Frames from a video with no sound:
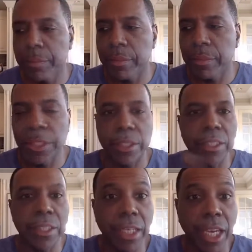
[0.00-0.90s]
This is
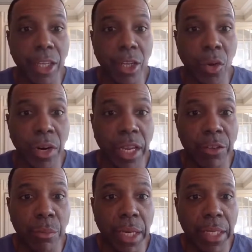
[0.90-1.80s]
the day the Lord
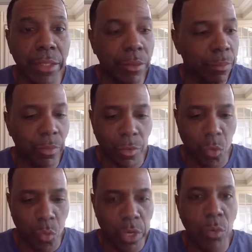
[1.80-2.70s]
has made.
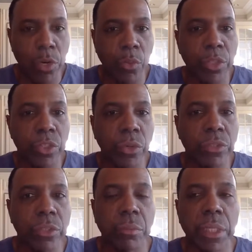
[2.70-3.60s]
We will
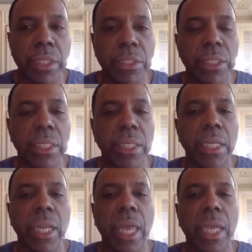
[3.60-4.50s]
rejoice and be exceedingly
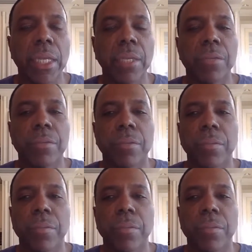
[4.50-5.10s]
glad in it.